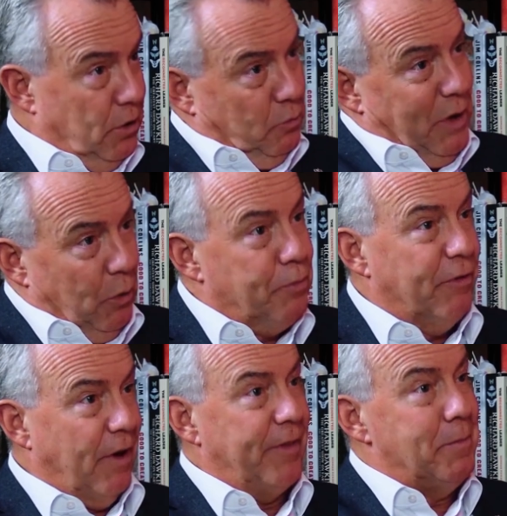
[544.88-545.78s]
We will
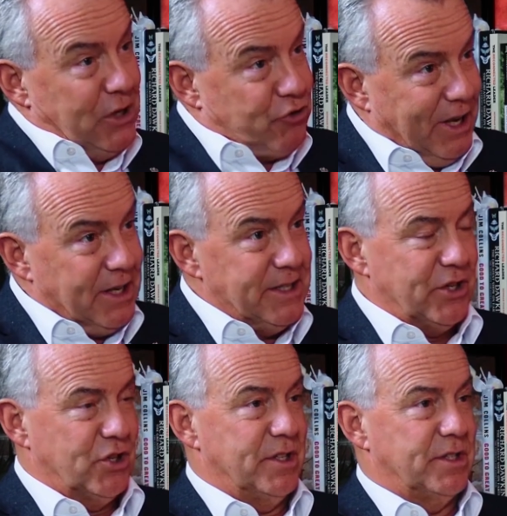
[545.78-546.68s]
provide the military
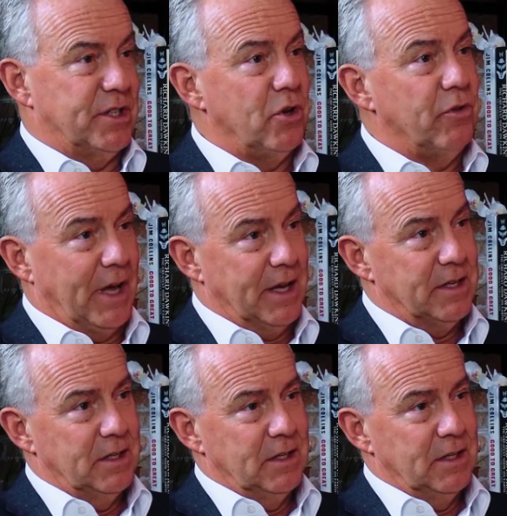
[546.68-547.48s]
conditions to do that.